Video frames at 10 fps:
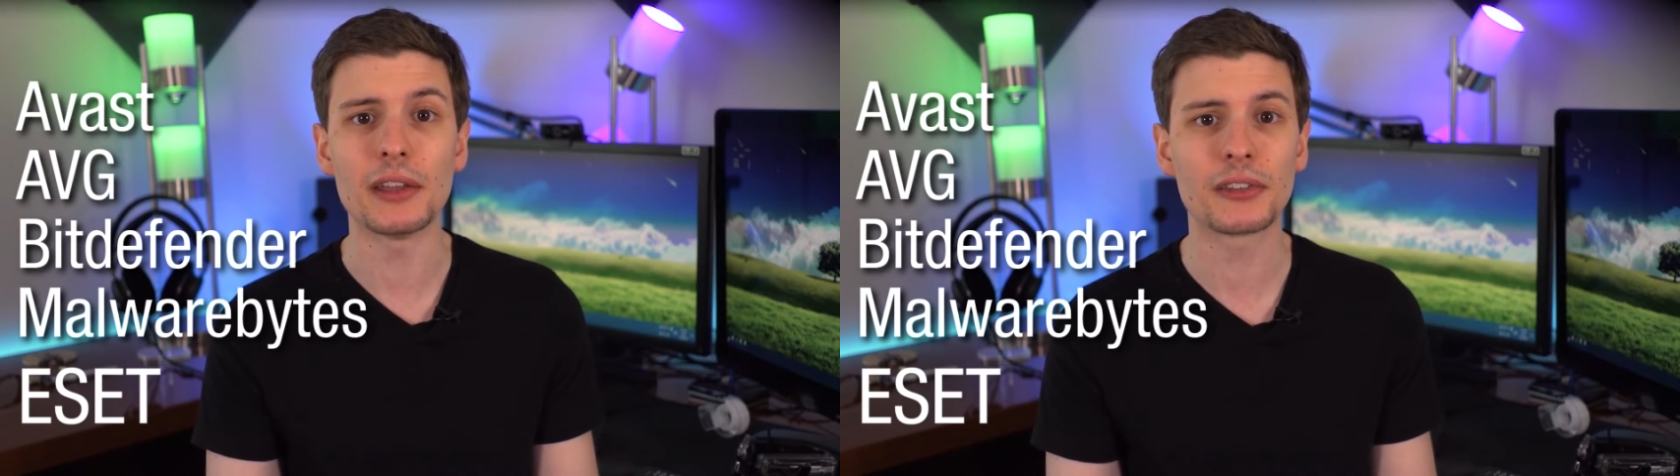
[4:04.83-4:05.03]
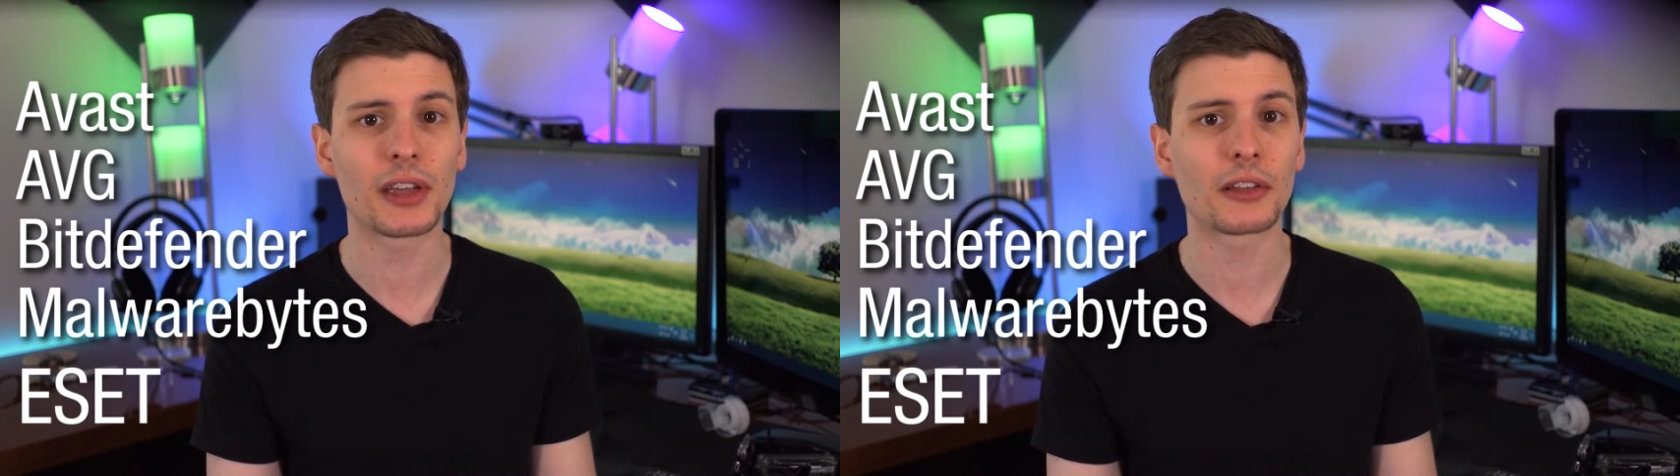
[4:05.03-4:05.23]

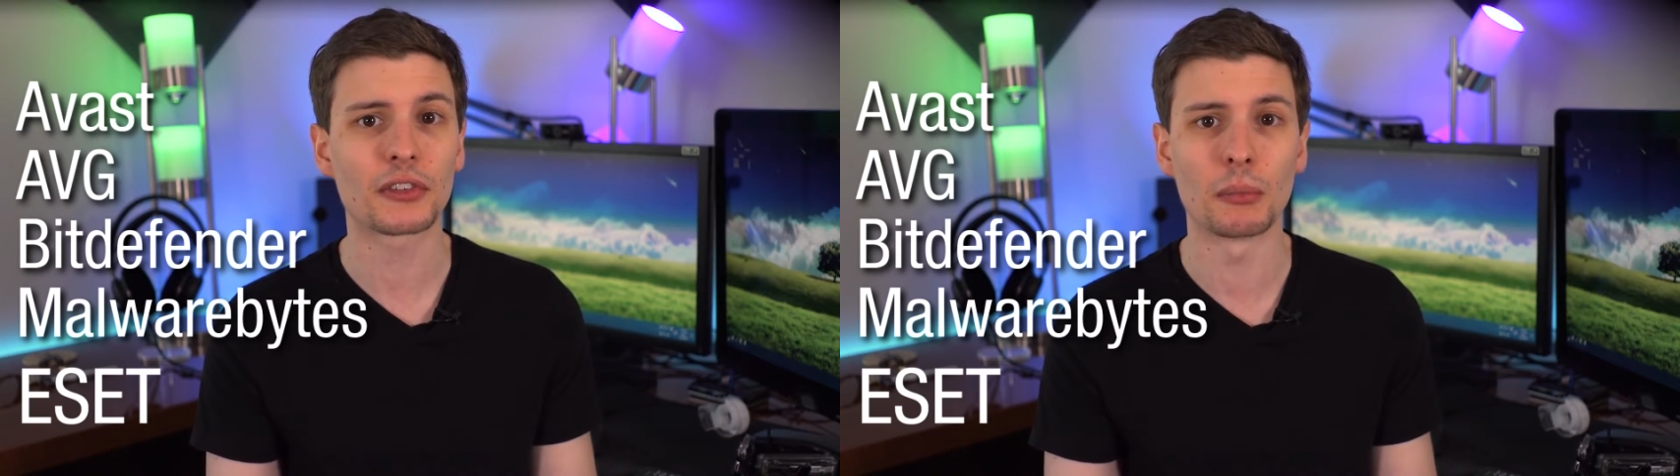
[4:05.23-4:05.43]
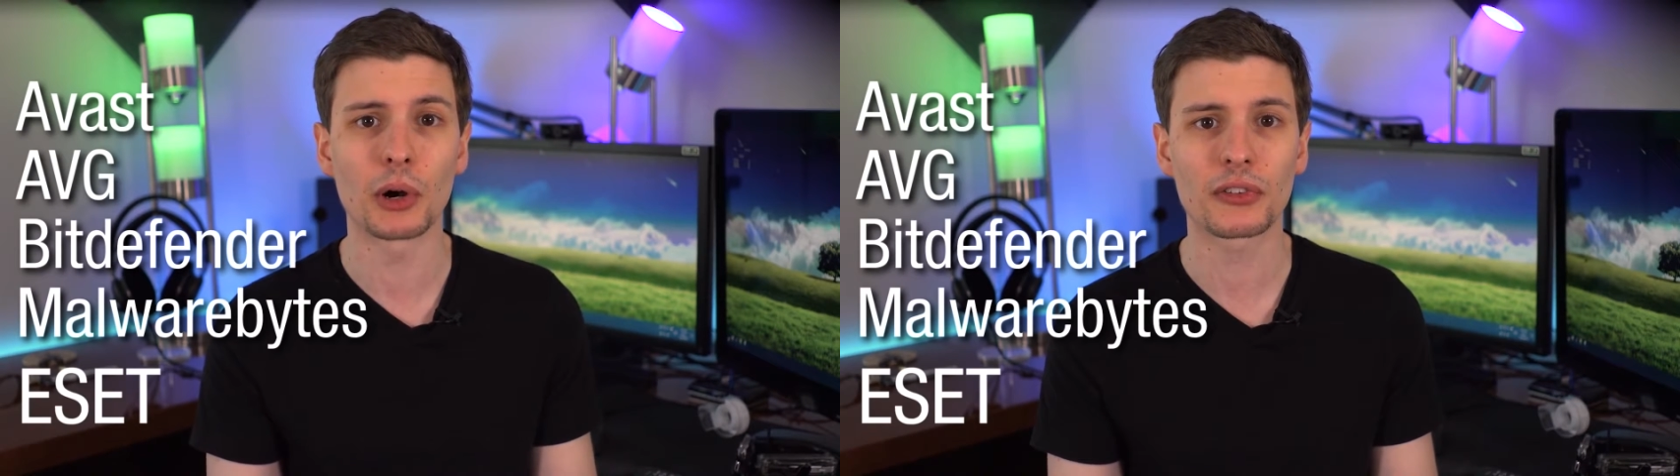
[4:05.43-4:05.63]
ESET
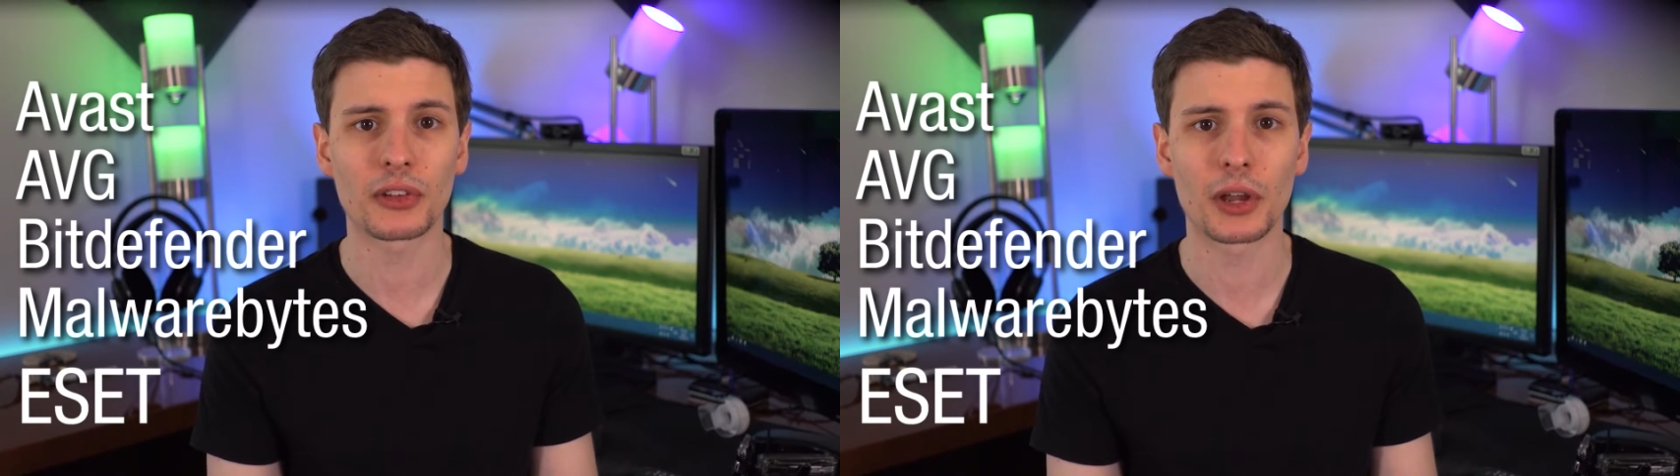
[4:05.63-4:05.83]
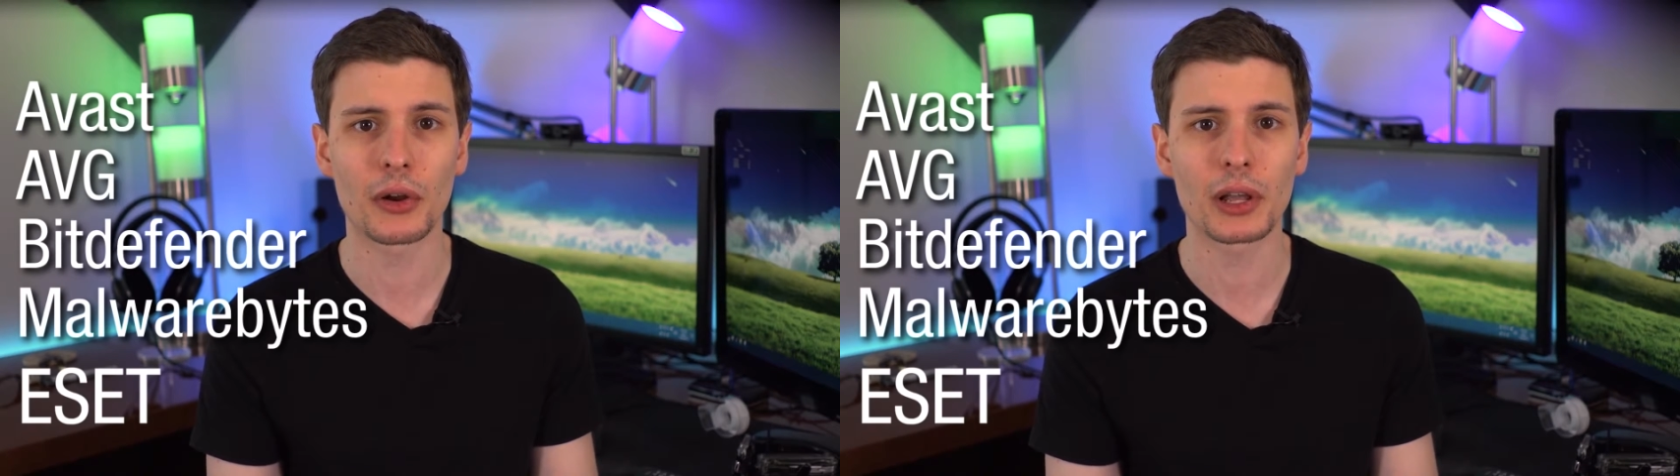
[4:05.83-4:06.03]
Smart
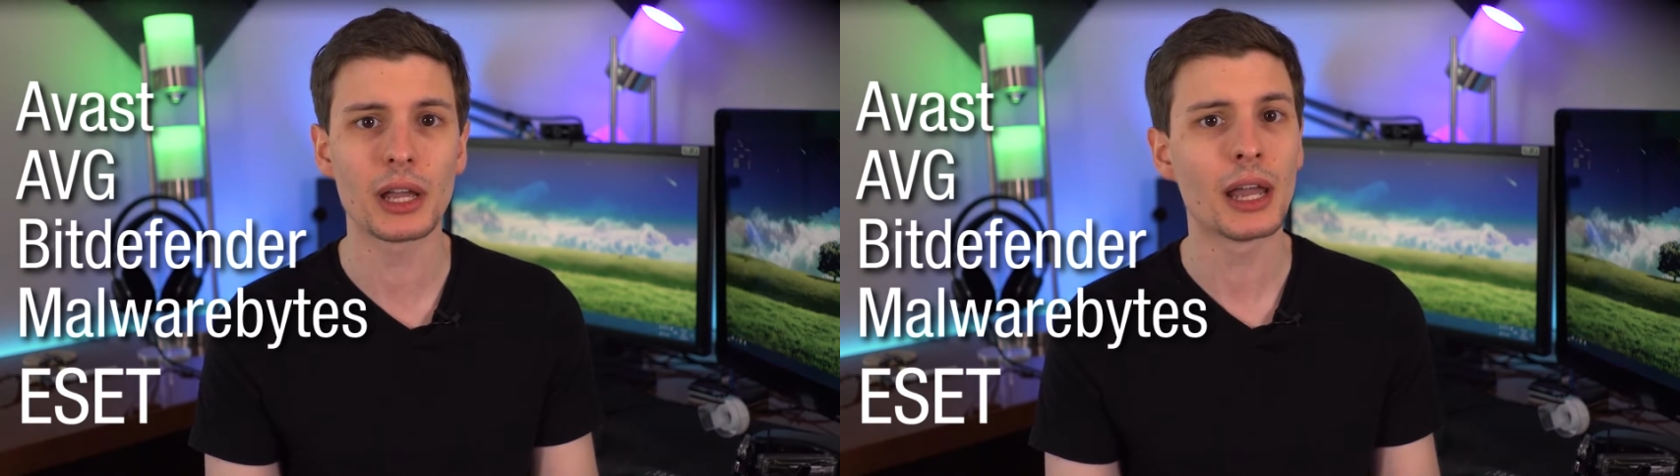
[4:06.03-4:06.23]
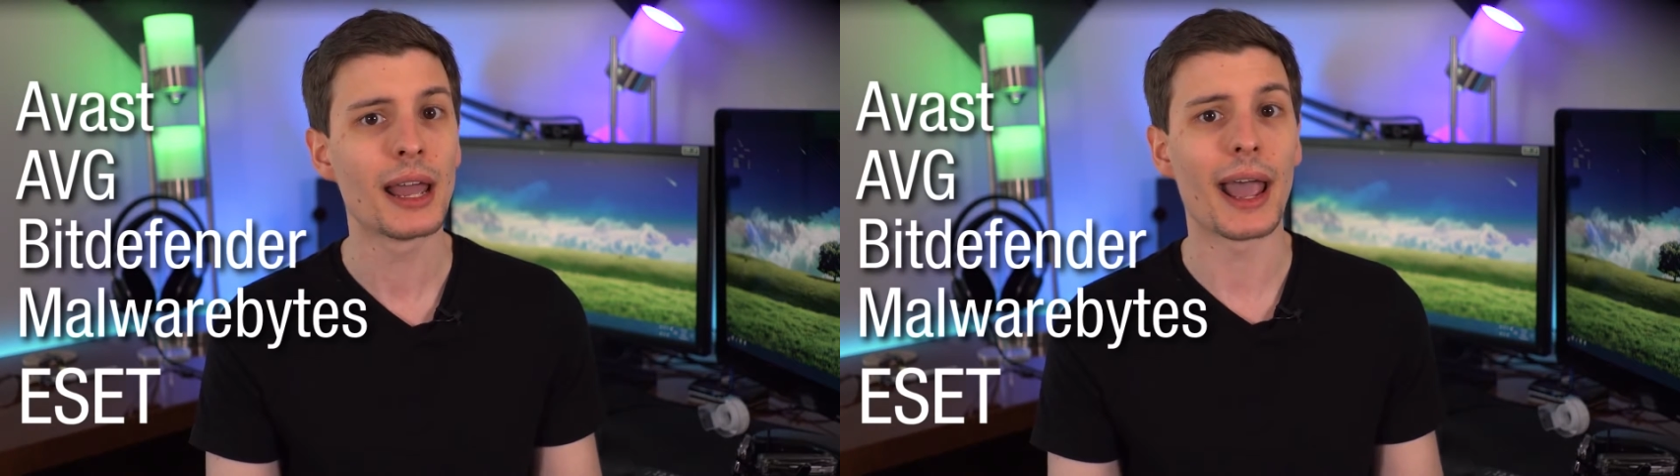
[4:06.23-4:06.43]
Security,